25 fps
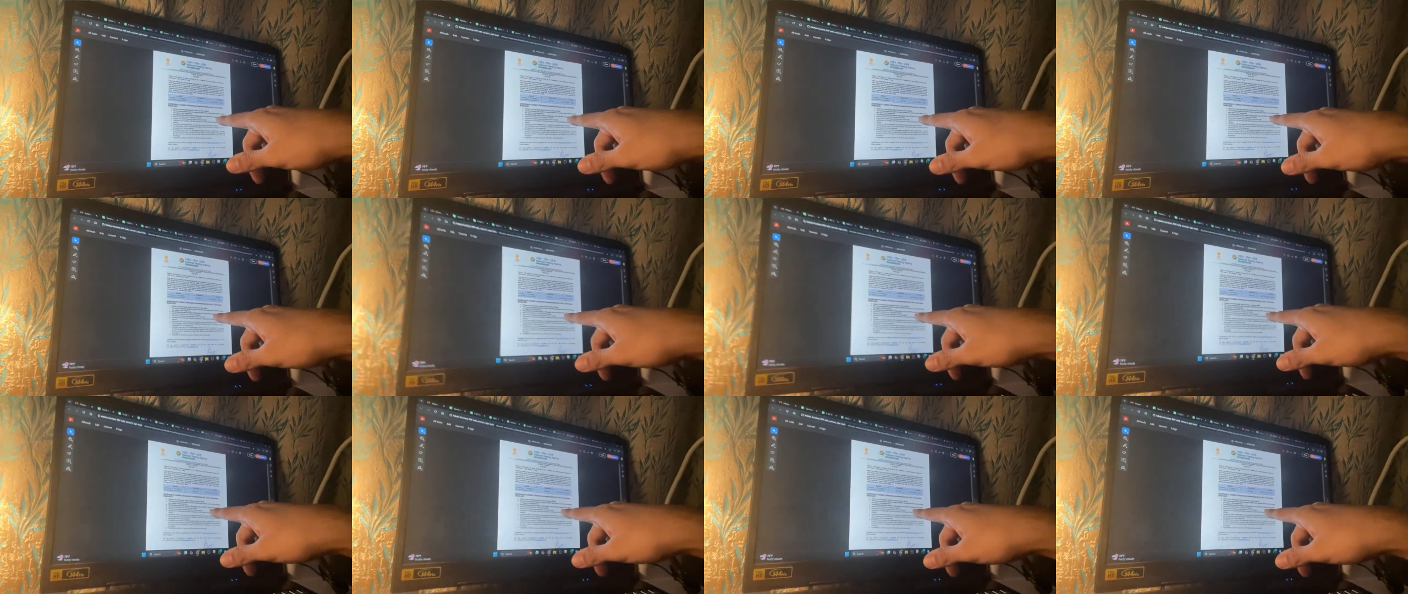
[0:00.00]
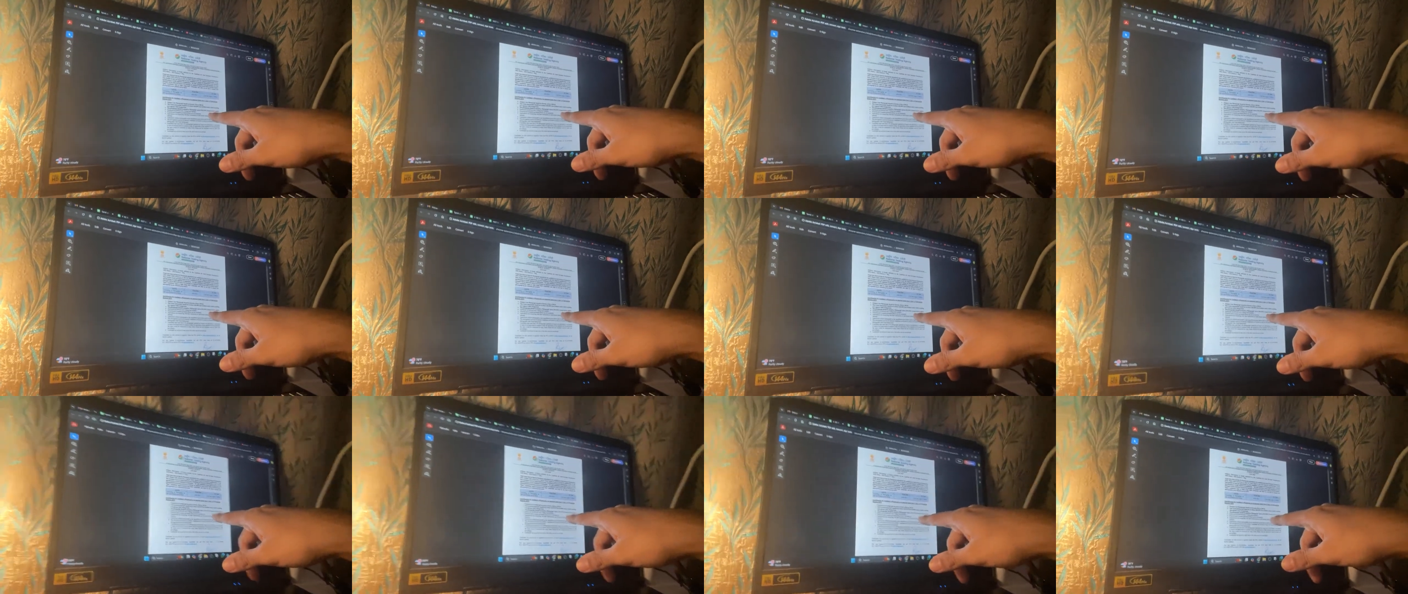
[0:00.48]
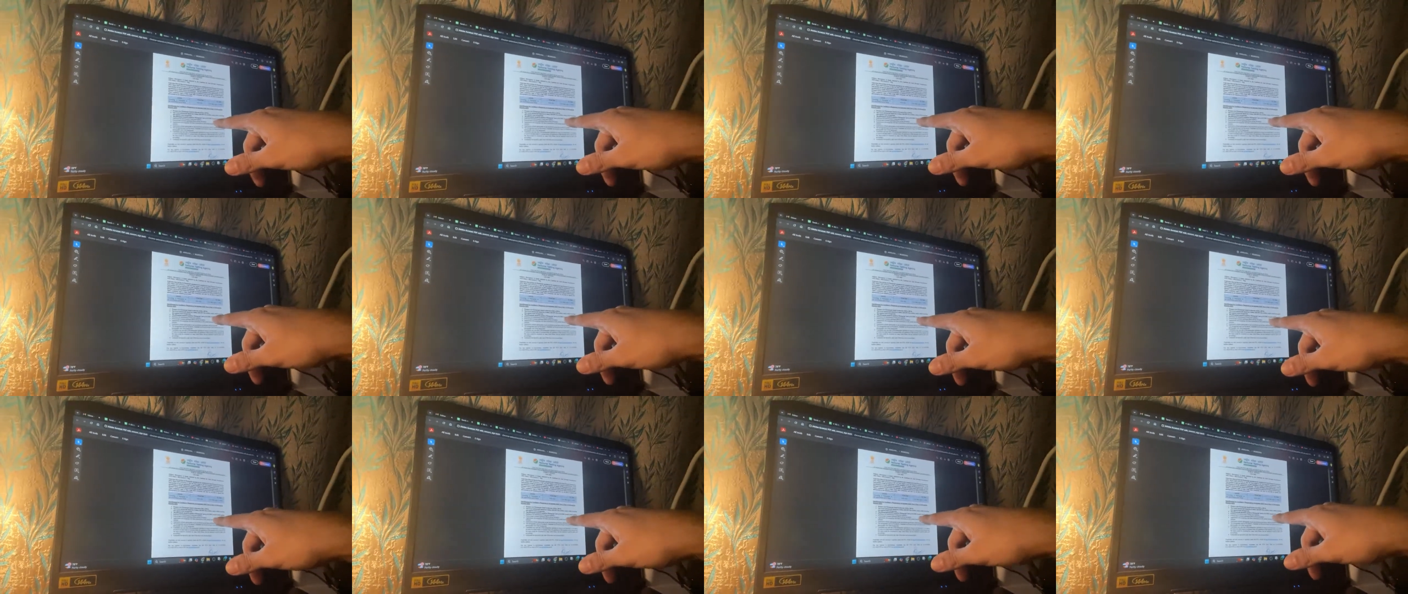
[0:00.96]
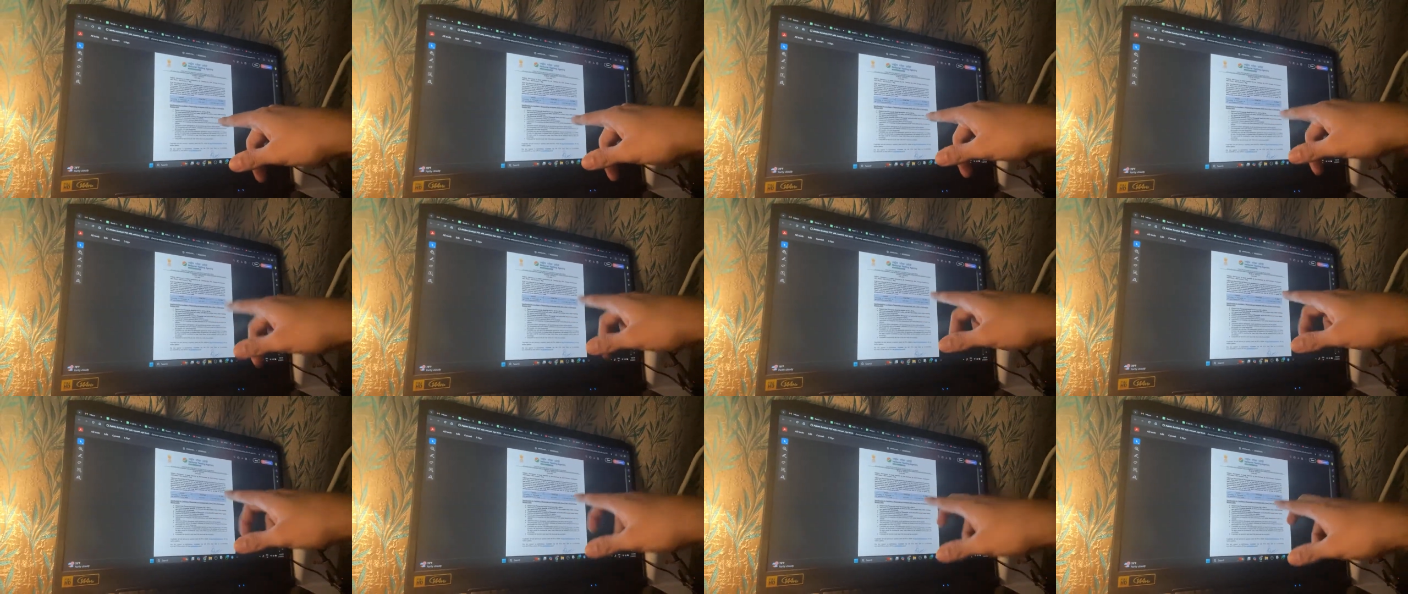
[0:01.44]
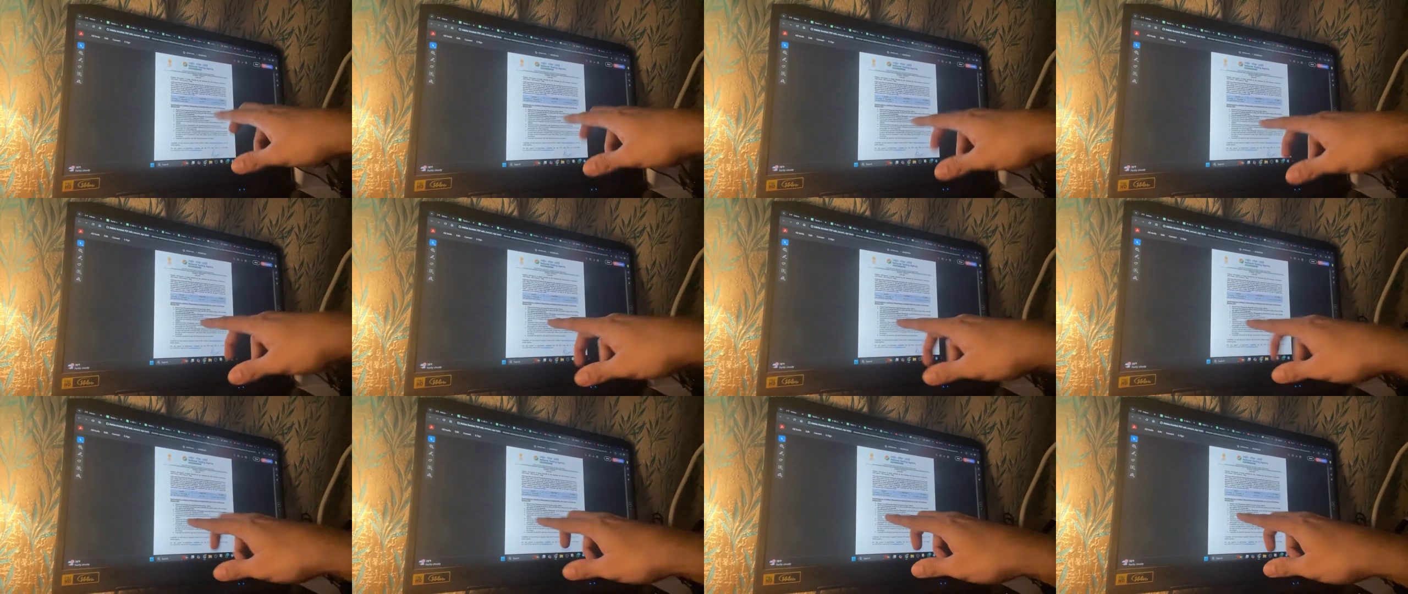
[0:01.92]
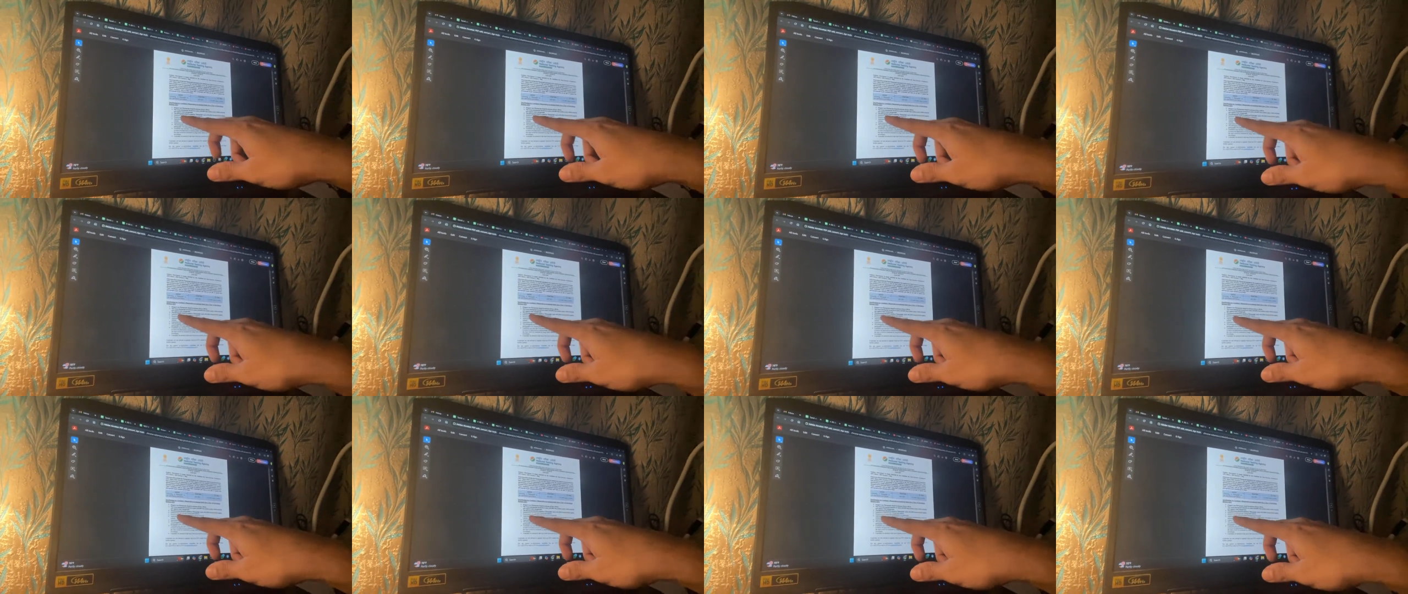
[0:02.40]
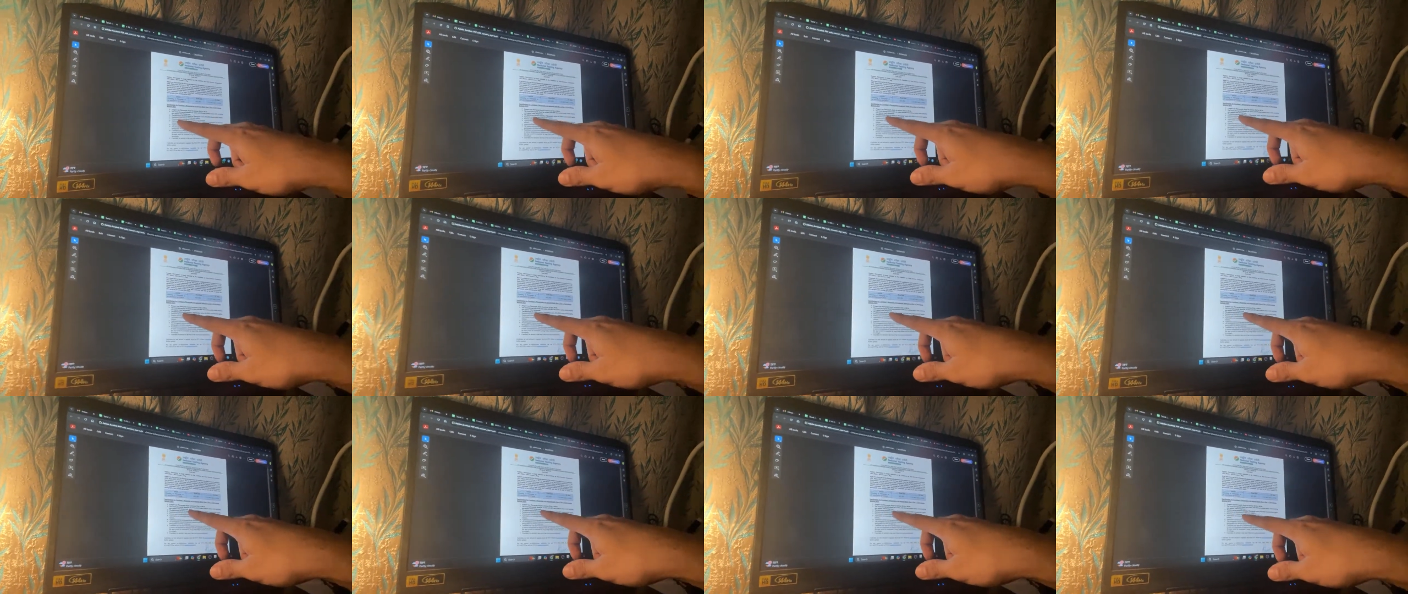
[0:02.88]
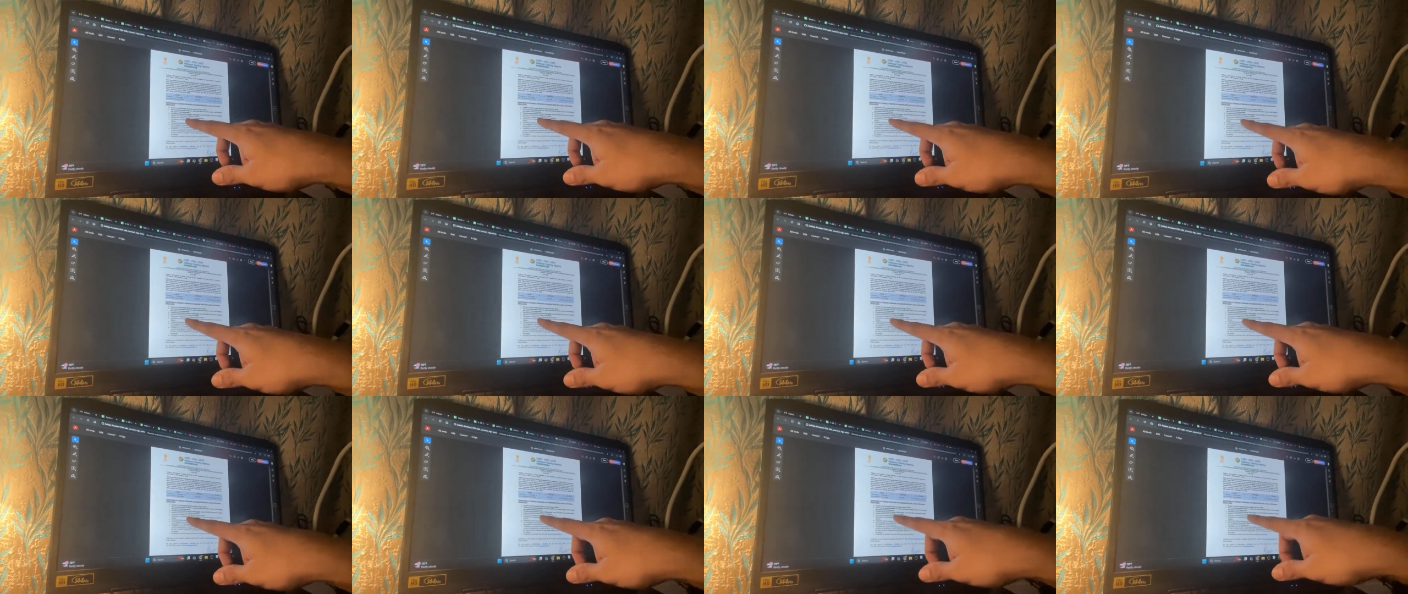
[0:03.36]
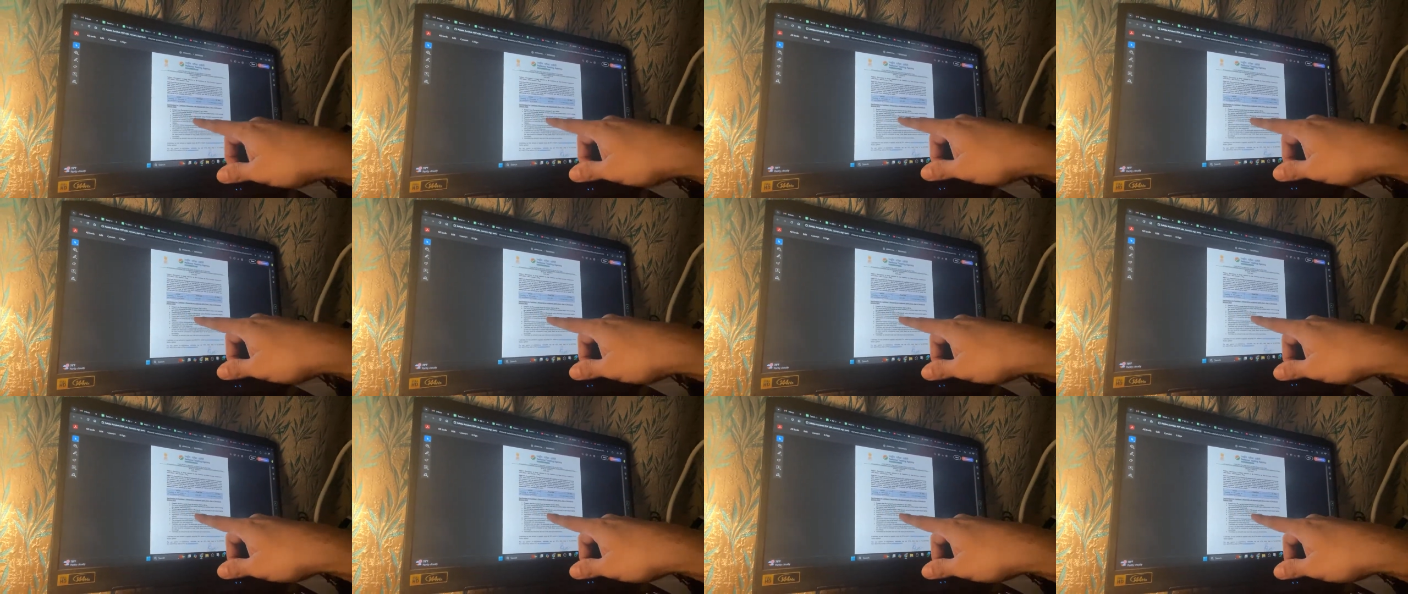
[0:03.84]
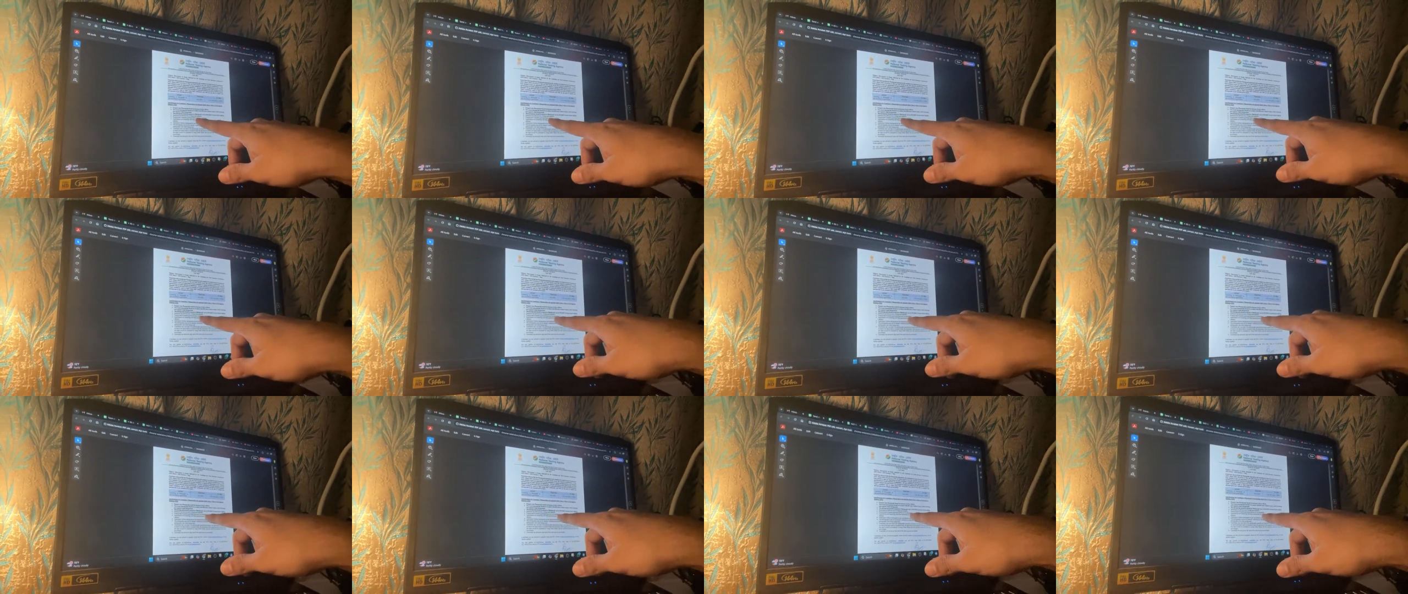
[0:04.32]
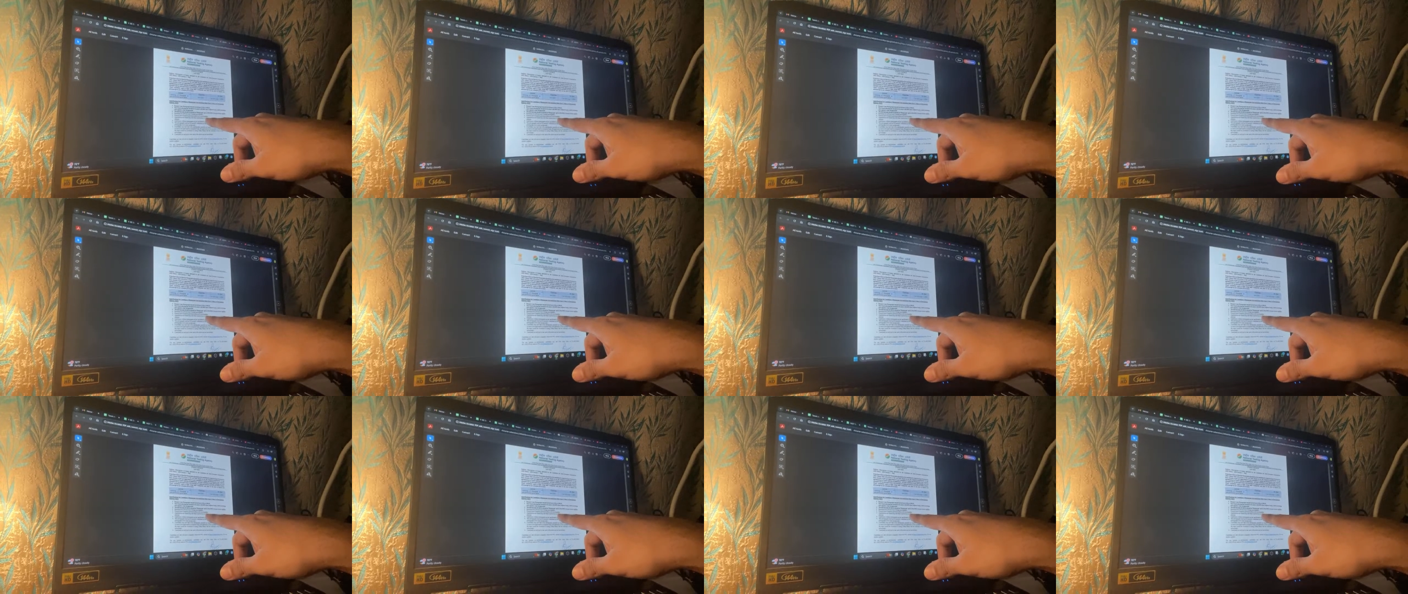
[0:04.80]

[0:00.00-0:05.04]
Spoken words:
No face is visible, so there are no lips to read.